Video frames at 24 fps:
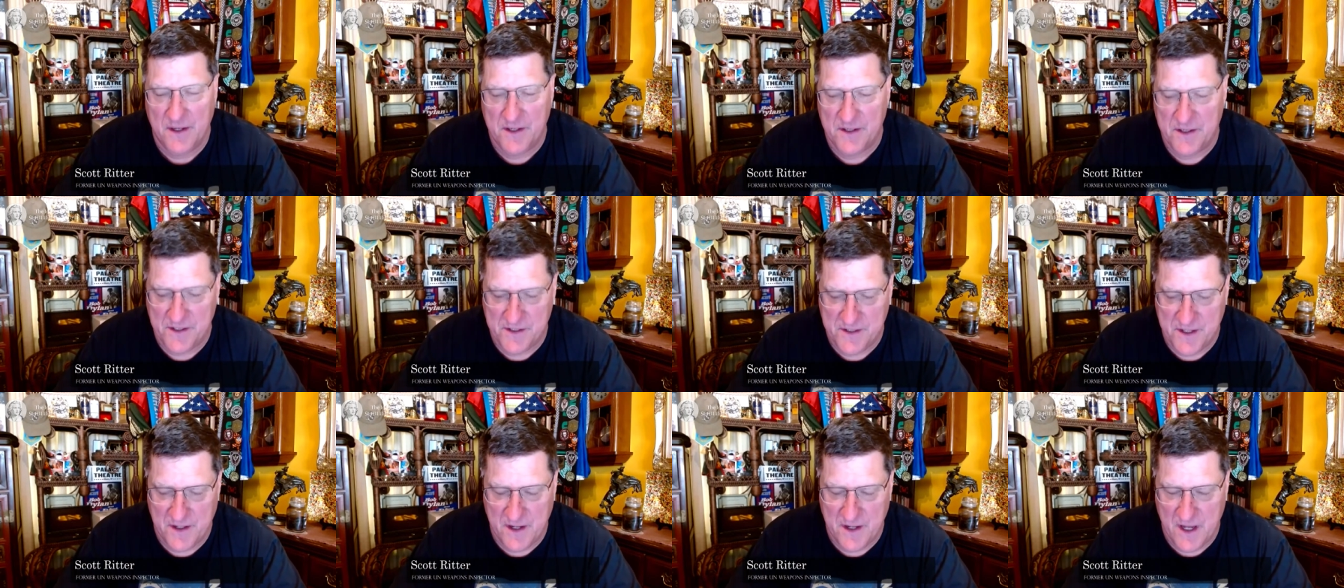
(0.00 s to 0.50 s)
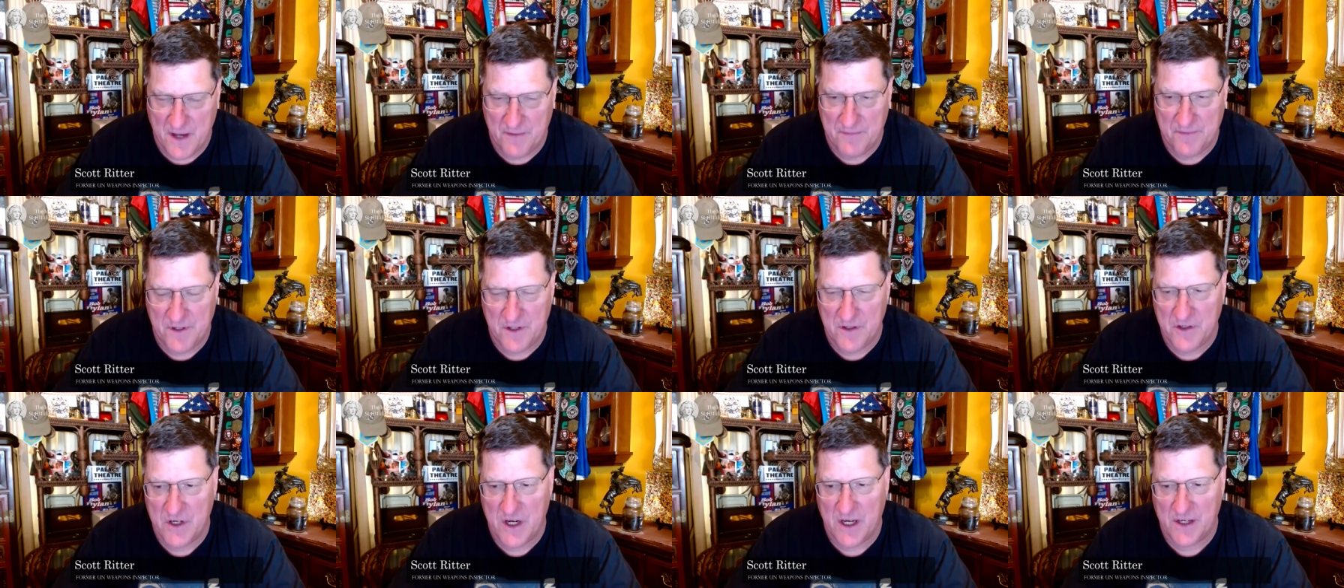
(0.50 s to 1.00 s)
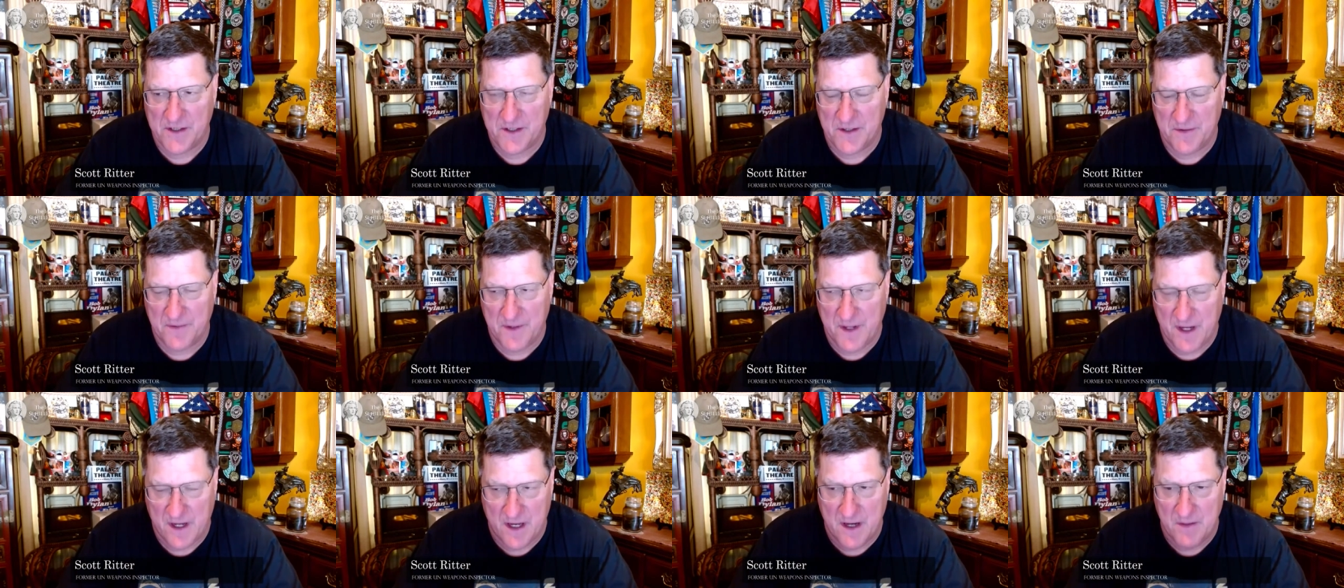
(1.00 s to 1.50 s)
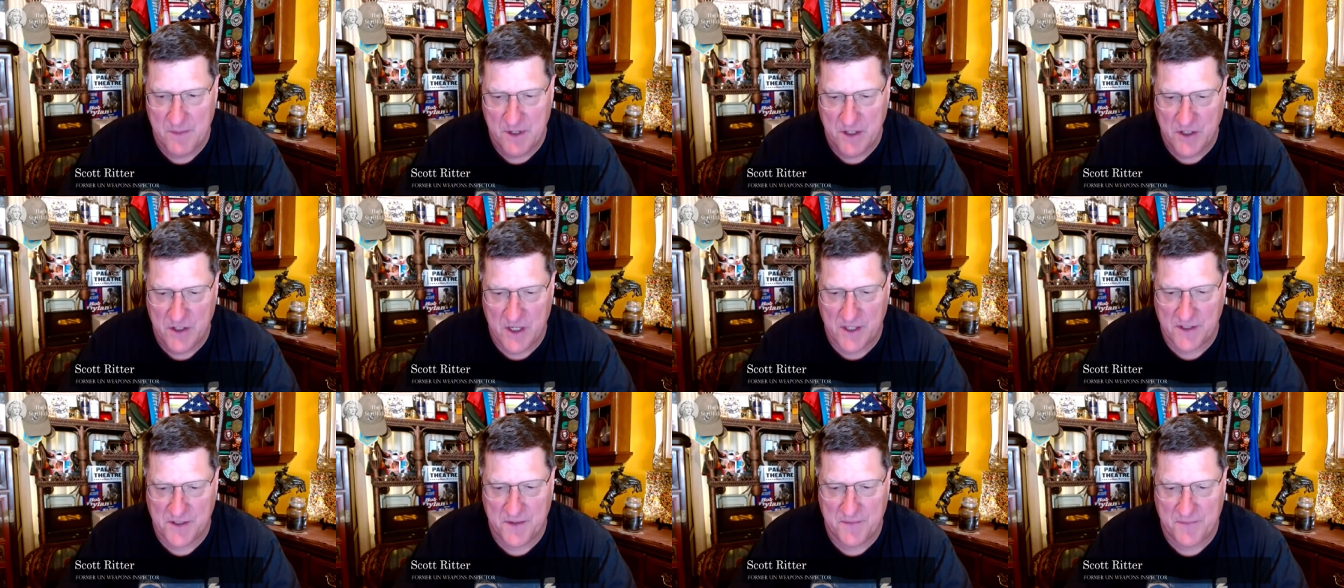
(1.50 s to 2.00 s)
This is enough to just that can be
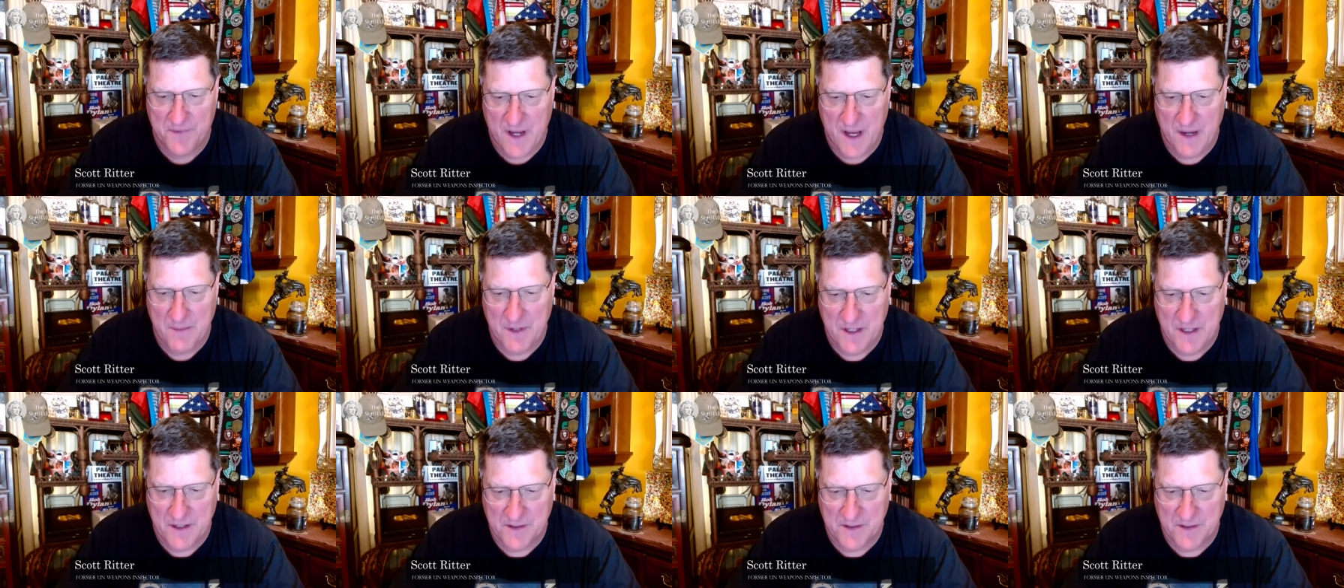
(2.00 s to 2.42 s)
justified